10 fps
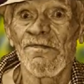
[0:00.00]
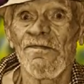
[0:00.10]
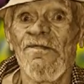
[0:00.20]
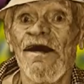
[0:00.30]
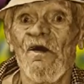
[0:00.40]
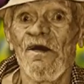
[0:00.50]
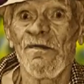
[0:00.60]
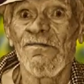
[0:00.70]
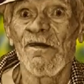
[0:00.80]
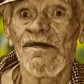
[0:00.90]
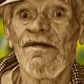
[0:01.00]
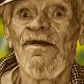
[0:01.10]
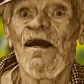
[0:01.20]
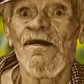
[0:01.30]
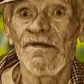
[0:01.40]
President-elect
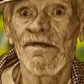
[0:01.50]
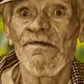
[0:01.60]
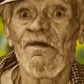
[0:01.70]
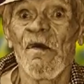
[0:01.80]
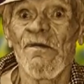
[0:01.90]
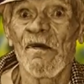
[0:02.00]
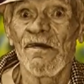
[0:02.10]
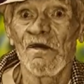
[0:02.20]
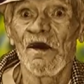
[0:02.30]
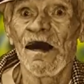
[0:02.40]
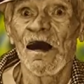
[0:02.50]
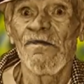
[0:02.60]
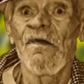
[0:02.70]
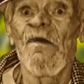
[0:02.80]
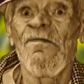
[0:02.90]
Trump said once he
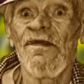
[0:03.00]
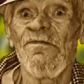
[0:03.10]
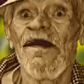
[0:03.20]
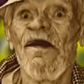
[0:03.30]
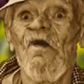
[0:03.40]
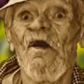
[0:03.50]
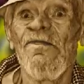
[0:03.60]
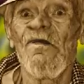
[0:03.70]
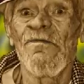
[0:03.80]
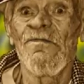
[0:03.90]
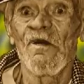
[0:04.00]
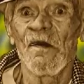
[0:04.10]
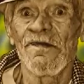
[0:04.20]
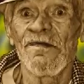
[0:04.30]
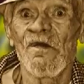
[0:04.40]
got rid of the positions of the
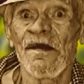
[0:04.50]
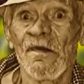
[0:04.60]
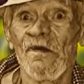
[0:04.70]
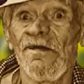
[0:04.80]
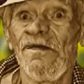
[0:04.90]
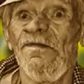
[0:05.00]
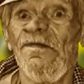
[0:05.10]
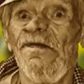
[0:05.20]
Secretaries of